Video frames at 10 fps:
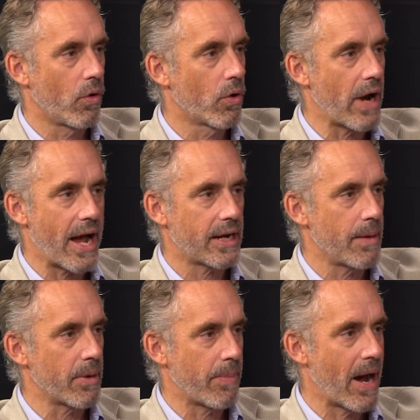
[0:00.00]
or
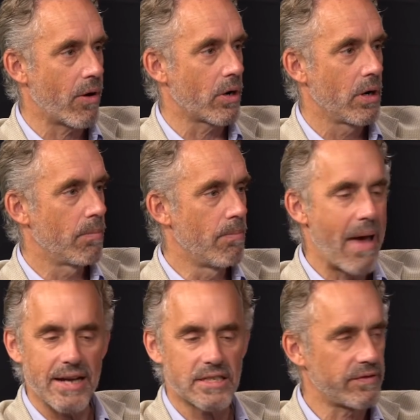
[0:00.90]
academic power, okay.
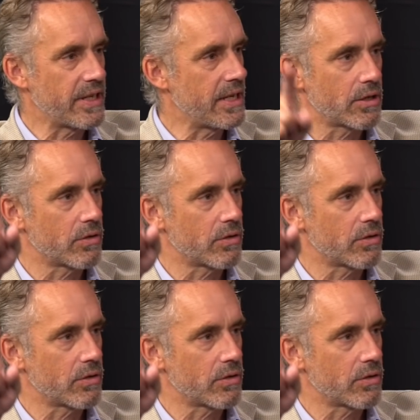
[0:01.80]
massively